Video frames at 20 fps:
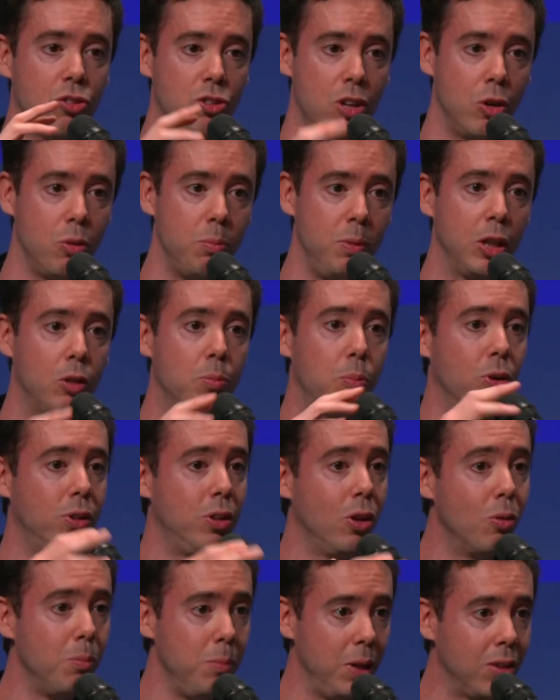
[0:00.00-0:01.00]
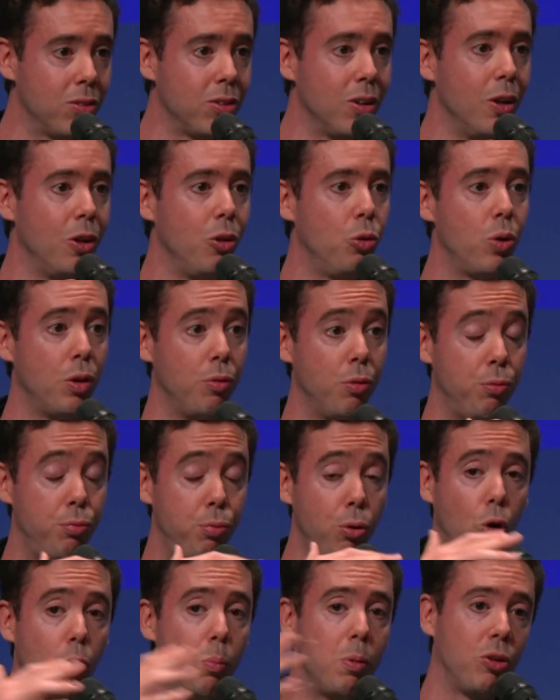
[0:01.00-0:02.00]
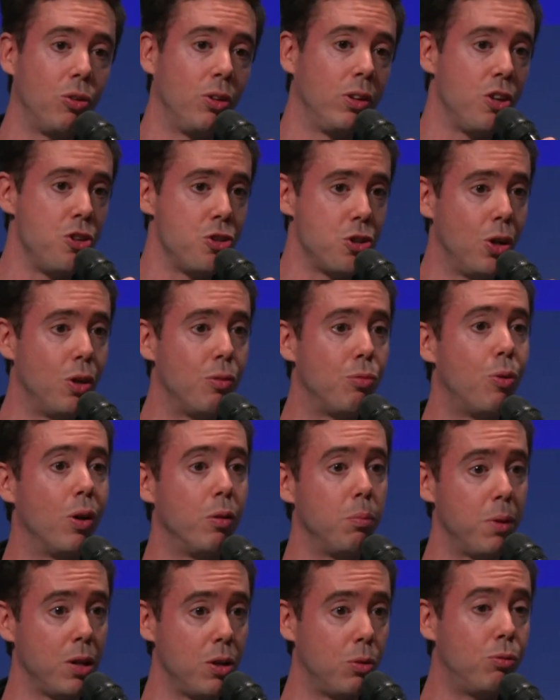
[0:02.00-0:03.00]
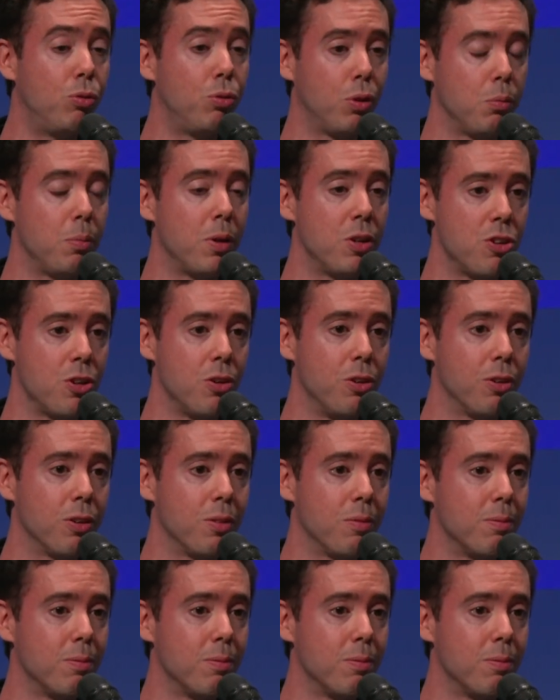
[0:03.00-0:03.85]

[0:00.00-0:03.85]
genomics, proteomics to have a full representation of one patient.